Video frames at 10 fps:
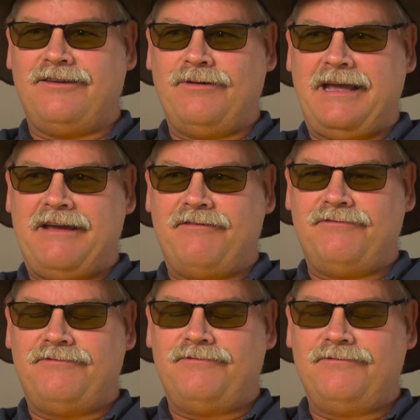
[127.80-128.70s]
to
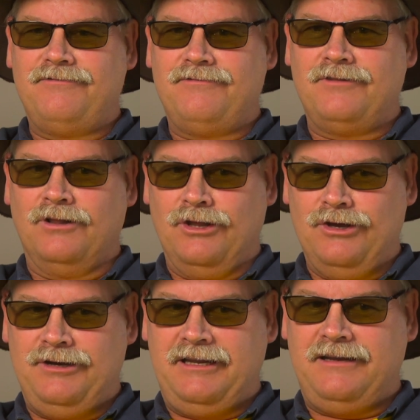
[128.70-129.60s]
have the
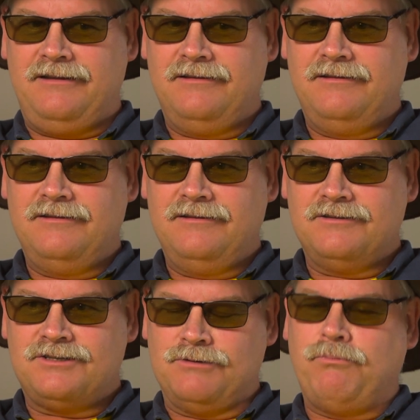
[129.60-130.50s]
learning
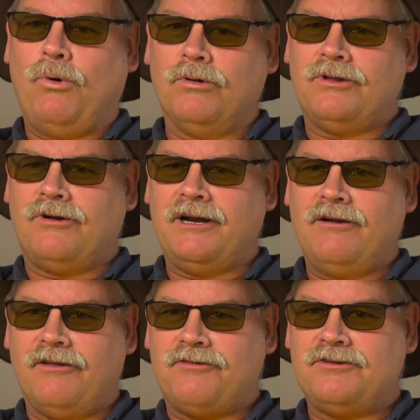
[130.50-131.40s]
support that I
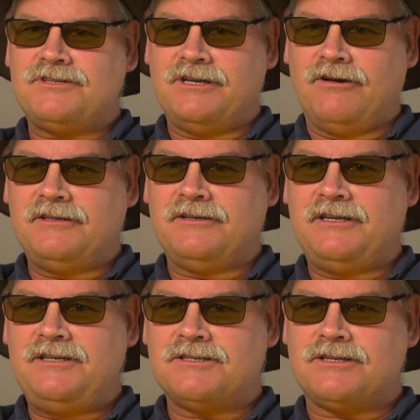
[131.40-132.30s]
got through CIT
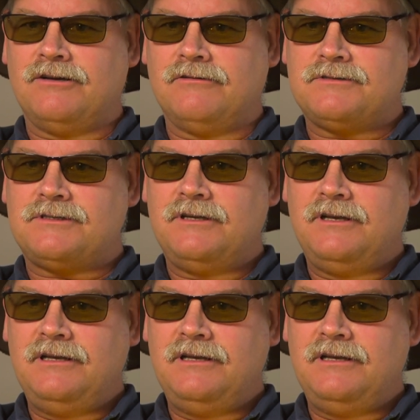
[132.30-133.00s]
and yourselves.